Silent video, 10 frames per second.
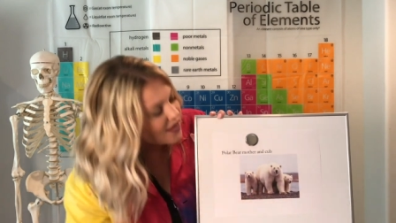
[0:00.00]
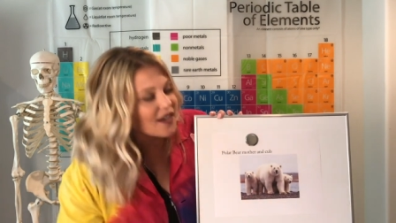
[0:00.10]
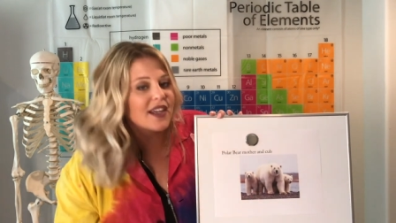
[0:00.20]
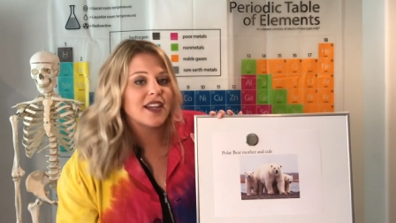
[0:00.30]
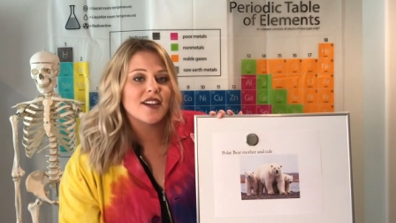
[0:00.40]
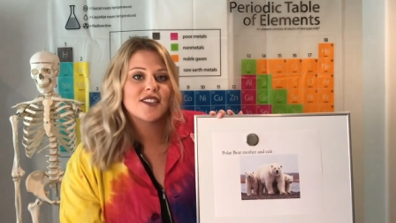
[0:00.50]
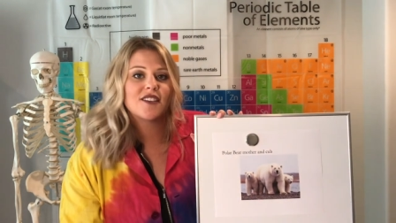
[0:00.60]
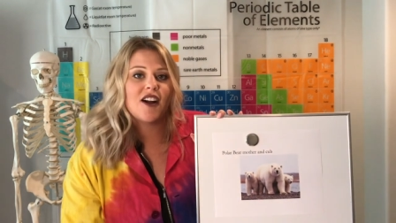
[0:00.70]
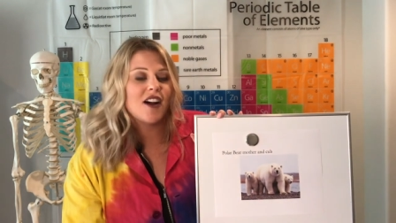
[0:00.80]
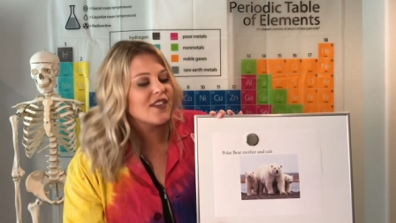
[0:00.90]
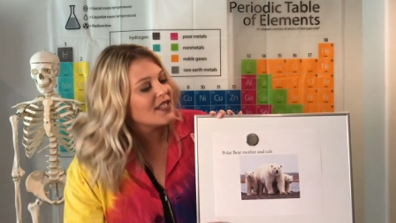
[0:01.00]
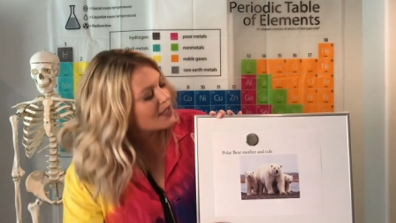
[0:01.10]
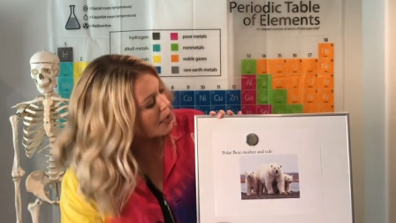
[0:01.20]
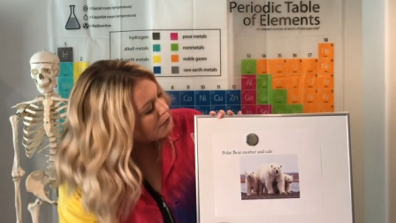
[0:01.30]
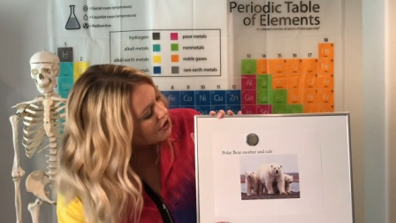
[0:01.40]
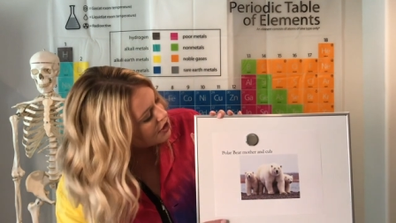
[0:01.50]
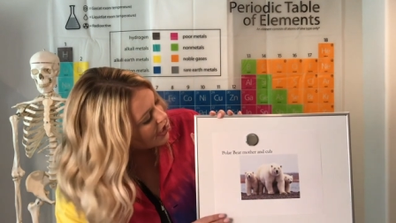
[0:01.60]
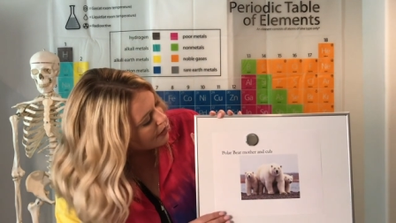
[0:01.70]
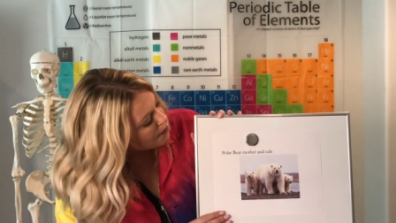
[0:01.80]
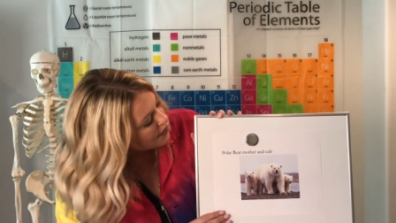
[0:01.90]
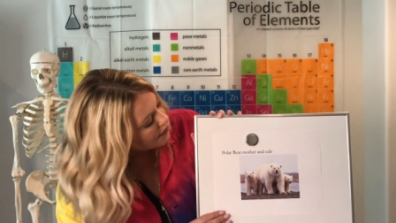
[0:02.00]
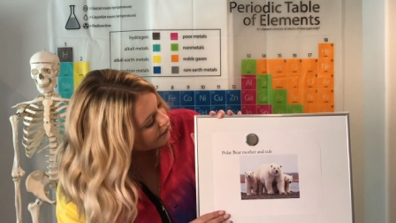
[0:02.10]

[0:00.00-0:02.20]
their ears, they're all the same shape.